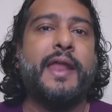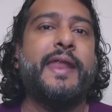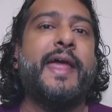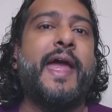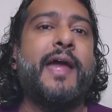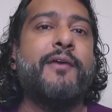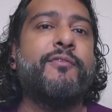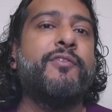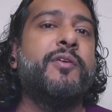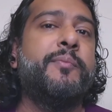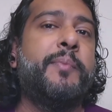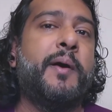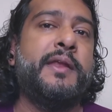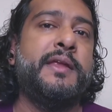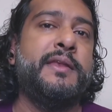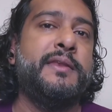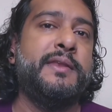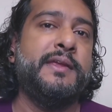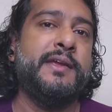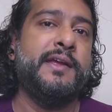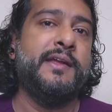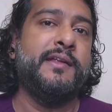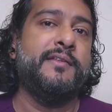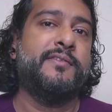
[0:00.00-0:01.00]
everybody
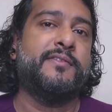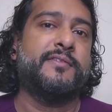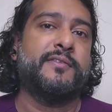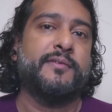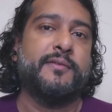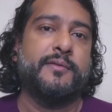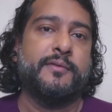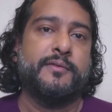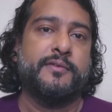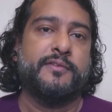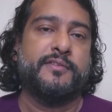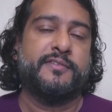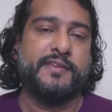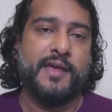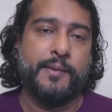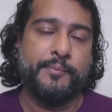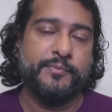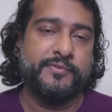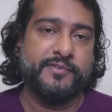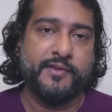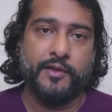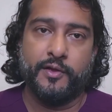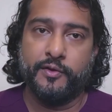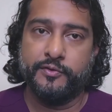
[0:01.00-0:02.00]
needs
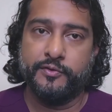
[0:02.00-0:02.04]
stem cells